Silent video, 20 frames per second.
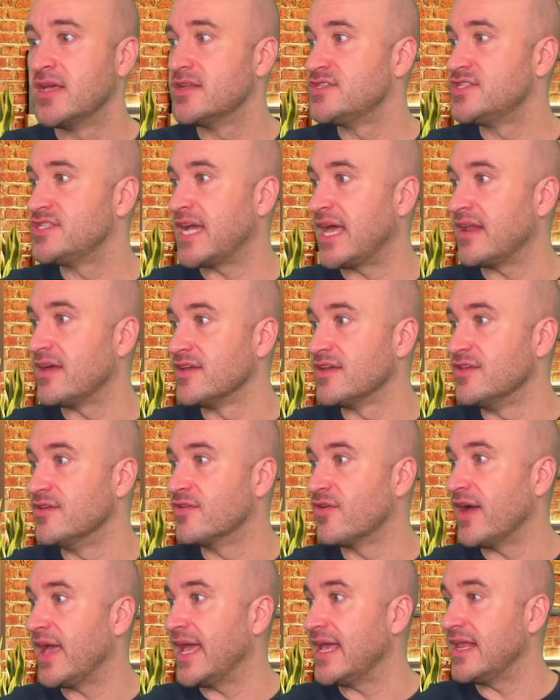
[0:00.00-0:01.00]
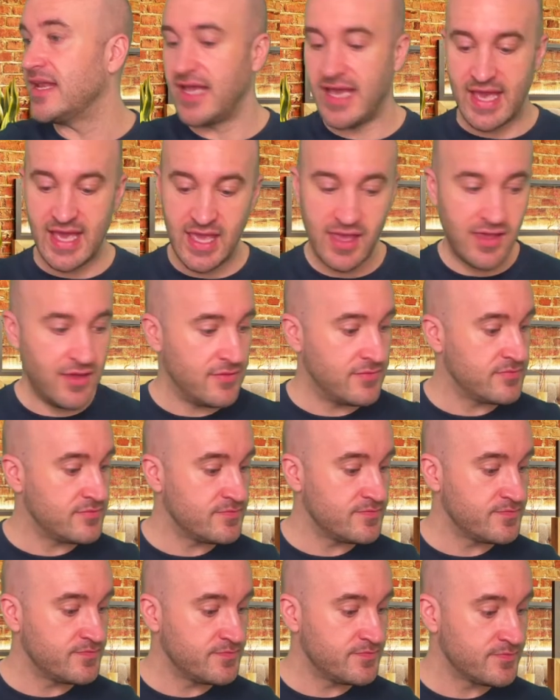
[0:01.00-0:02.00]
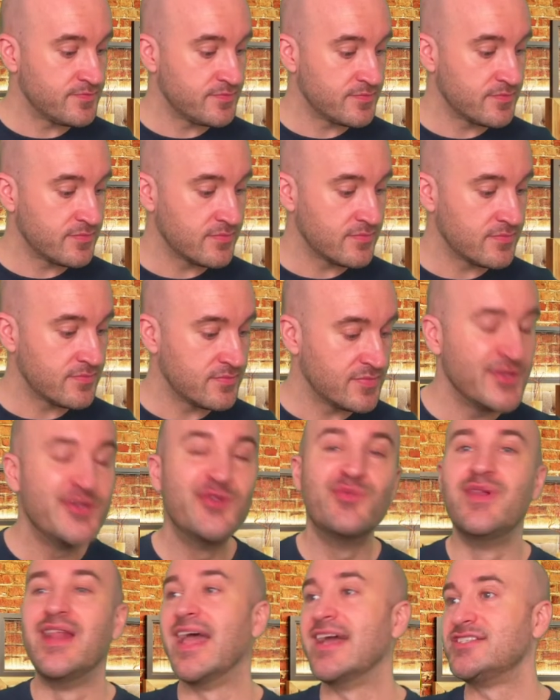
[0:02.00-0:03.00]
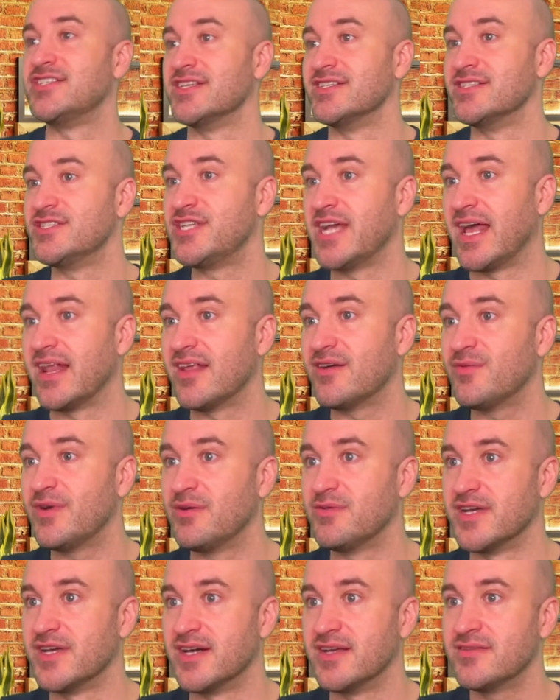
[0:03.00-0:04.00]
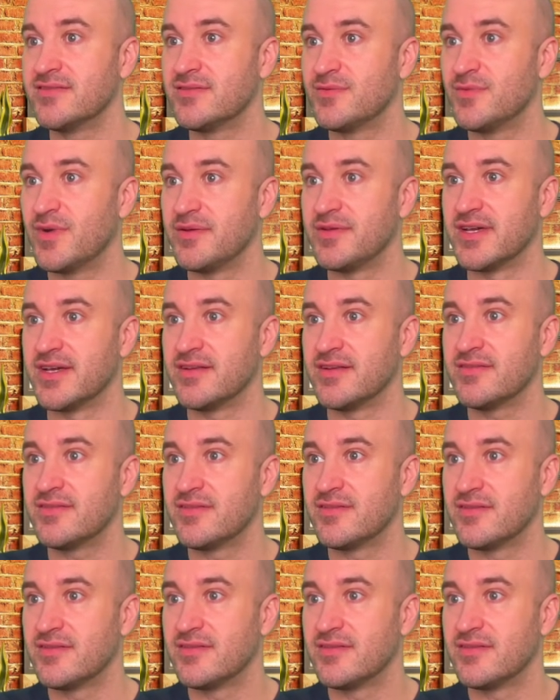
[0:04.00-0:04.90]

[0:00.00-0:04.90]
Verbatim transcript: Chala, you got 8A? You legend, Chala. Well done. Well done.